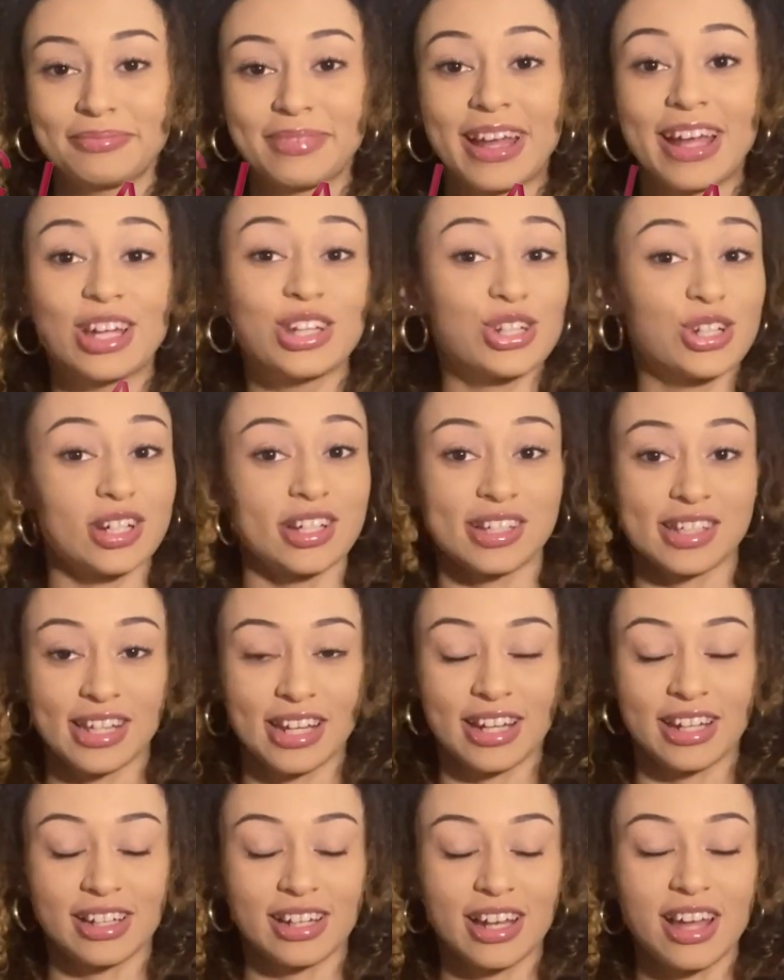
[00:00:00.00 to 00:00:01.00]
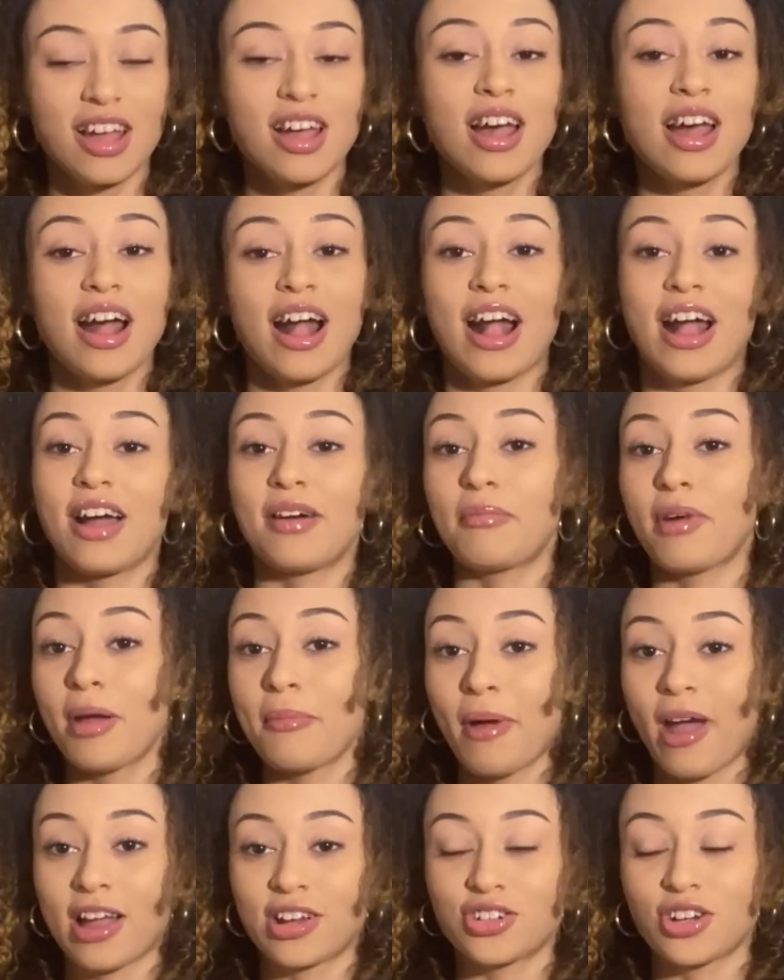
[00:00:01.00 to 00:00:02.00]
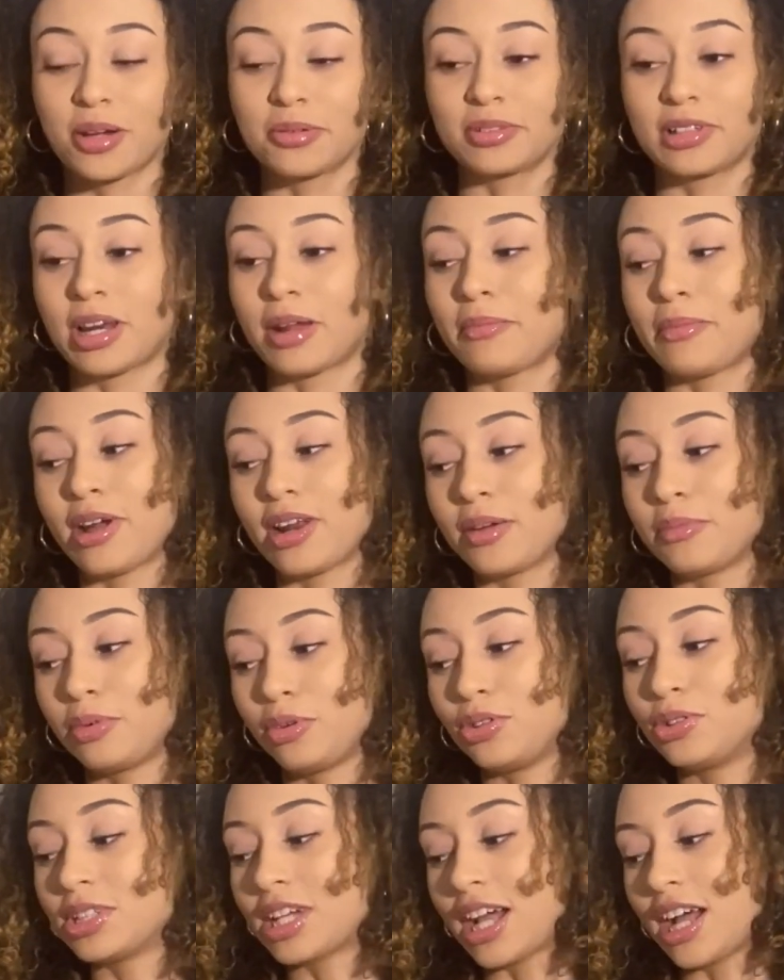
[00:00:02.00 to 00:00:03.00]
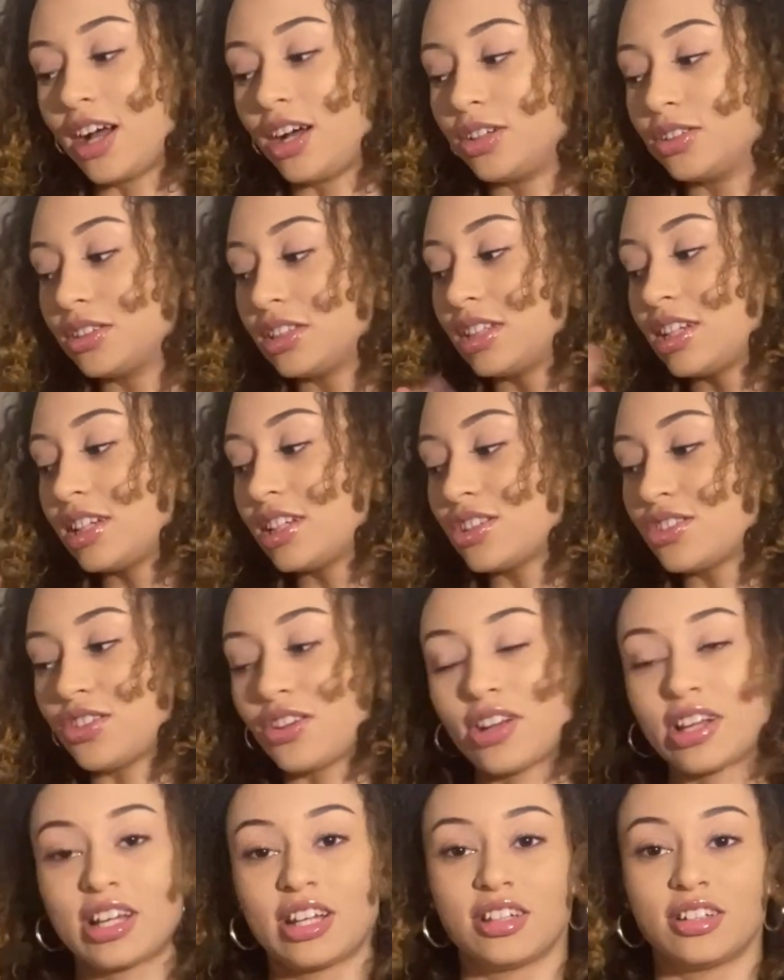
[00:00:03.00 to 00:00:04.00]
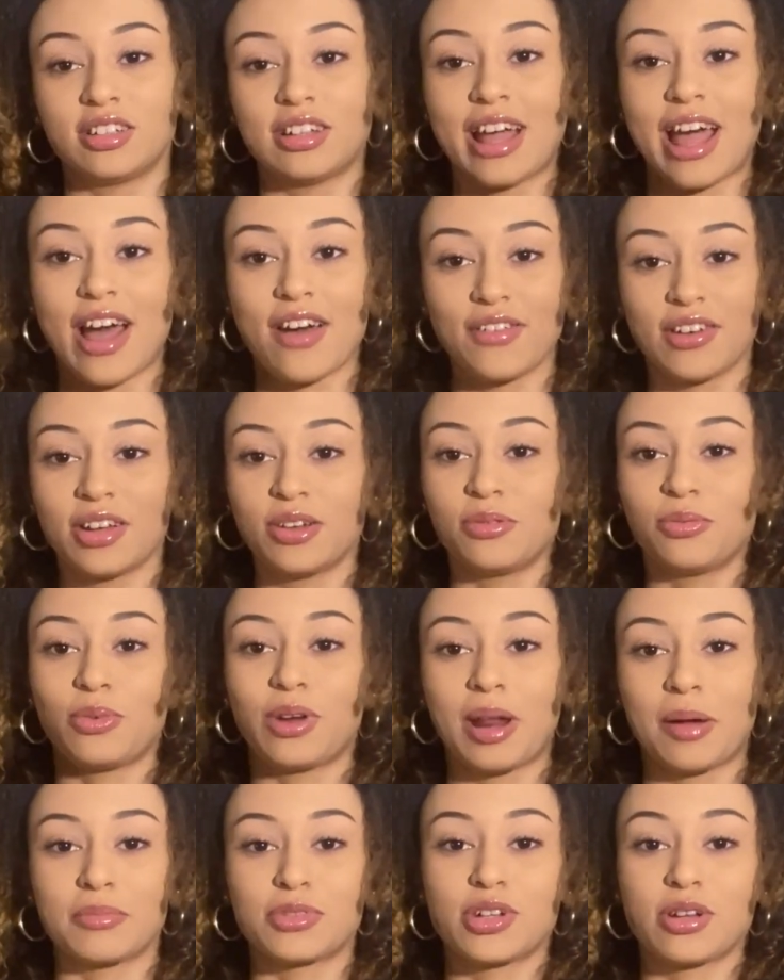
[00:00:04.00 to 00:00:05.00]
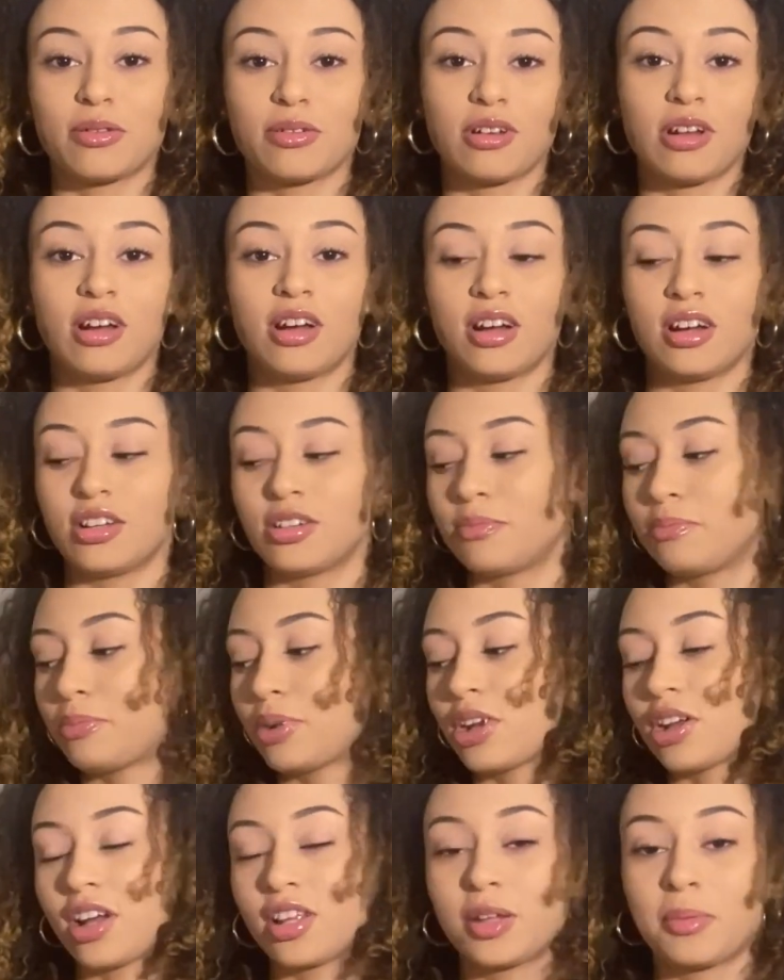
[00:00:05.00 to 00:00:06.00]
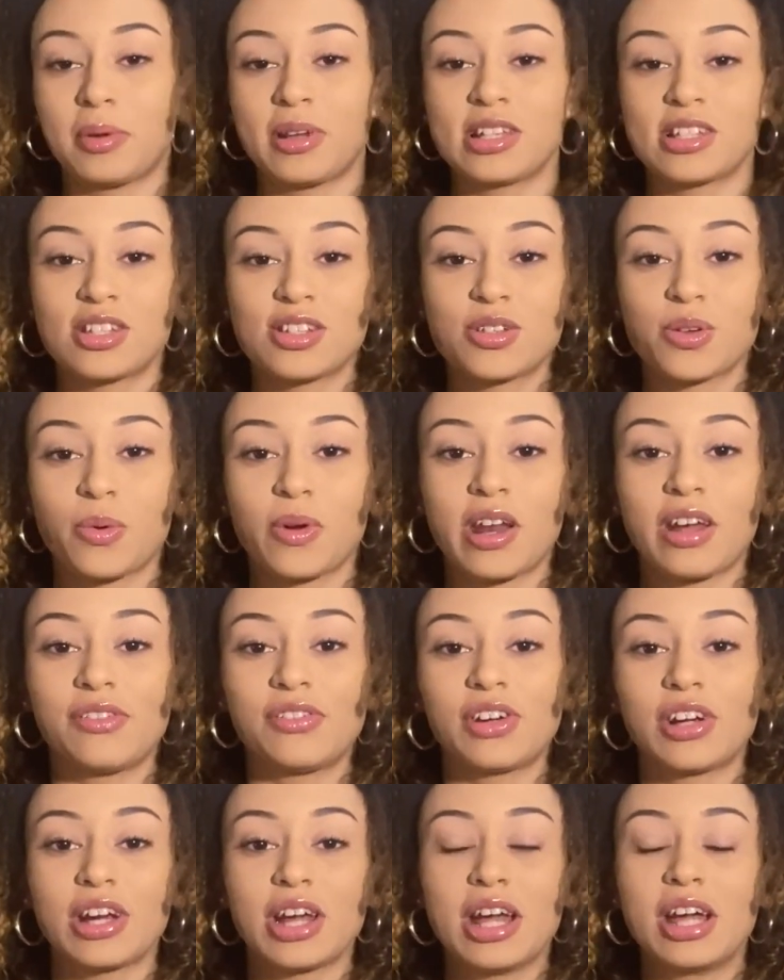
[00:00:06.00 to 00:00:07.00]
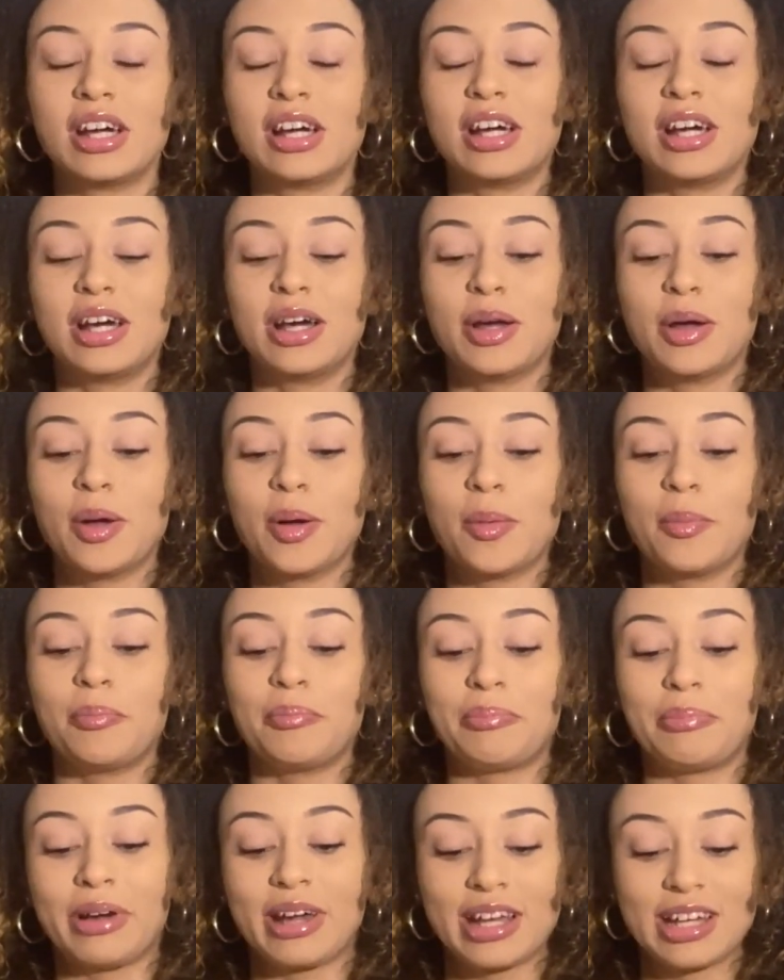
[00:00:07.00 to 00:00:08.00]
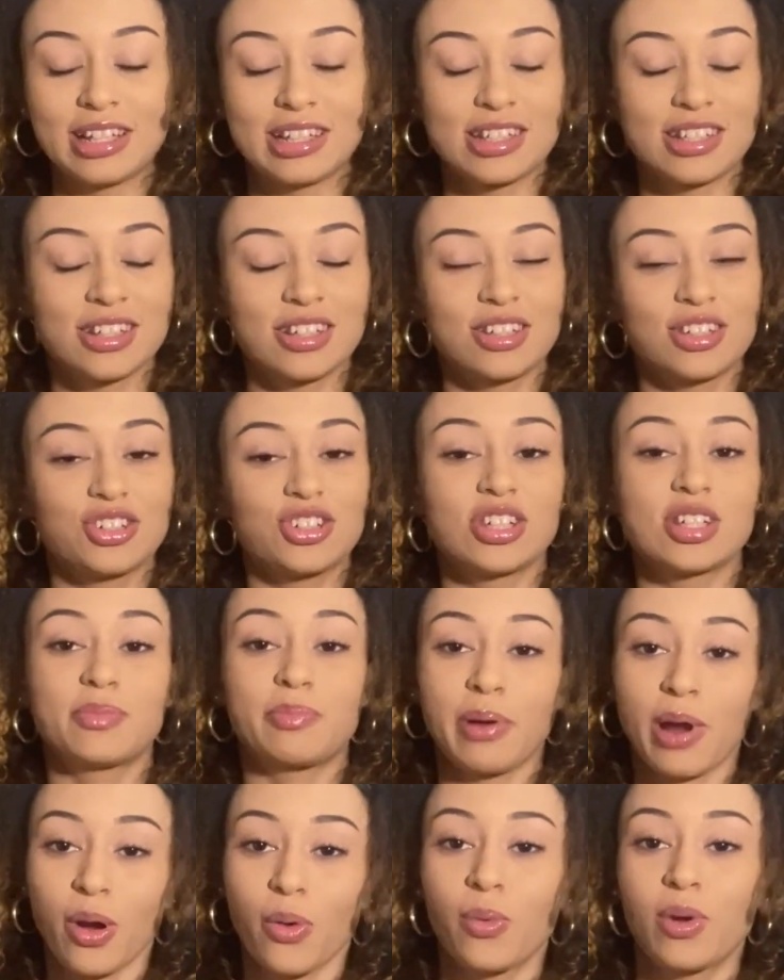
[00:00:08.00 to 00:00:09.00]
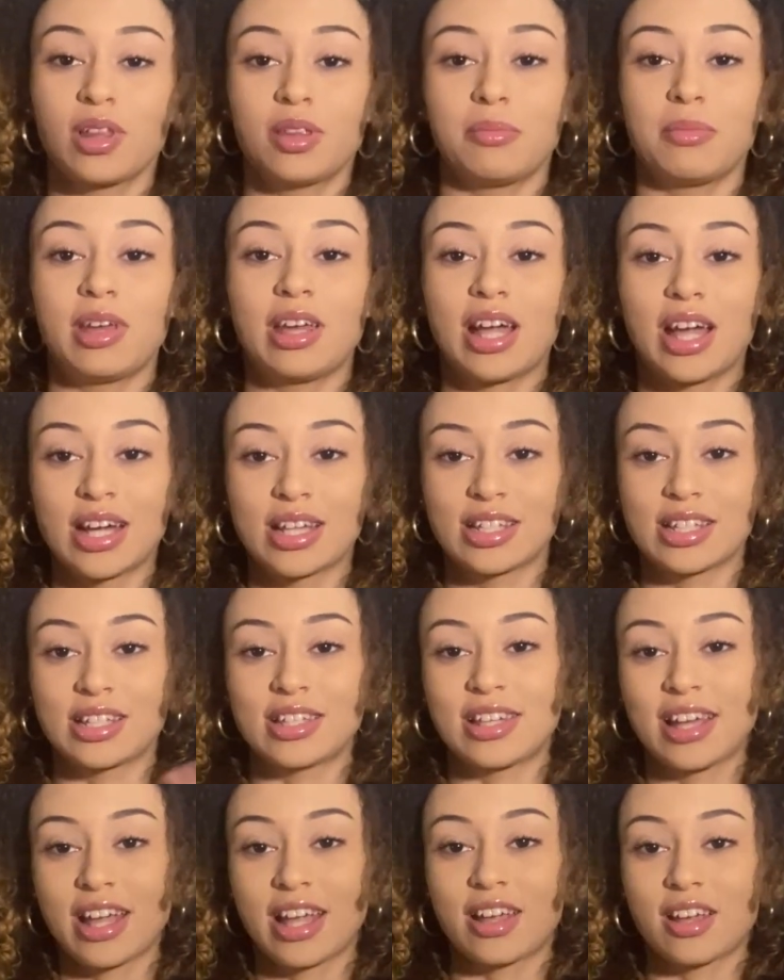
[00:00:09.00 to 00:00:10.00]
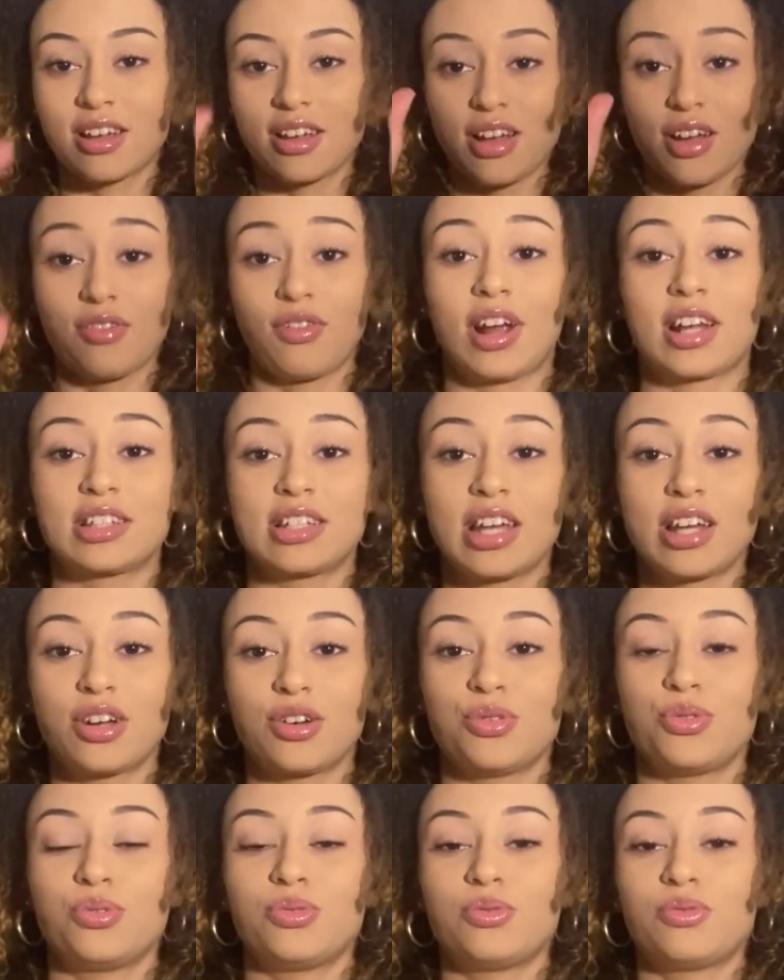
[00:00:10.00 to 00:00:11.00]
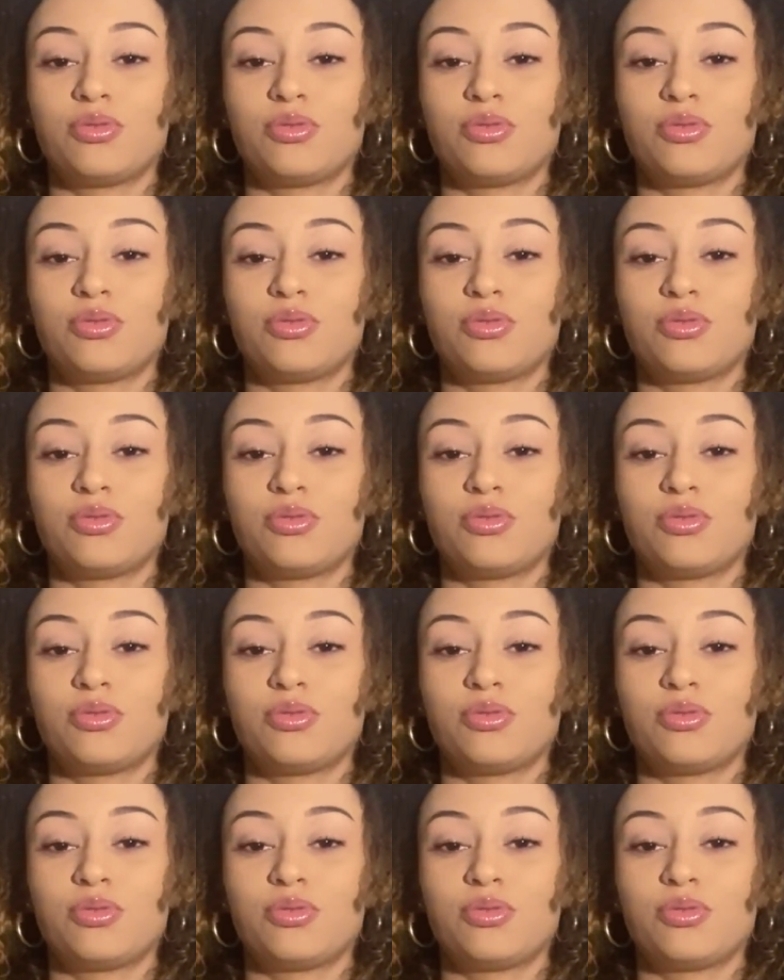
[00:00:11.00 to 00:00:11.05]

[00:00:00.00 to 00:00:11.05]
interesting. I have my backdrop that I'm about to pull down so I can have it when I'm putting on the pieces or whatever, but just bear with me because it's like a rectangle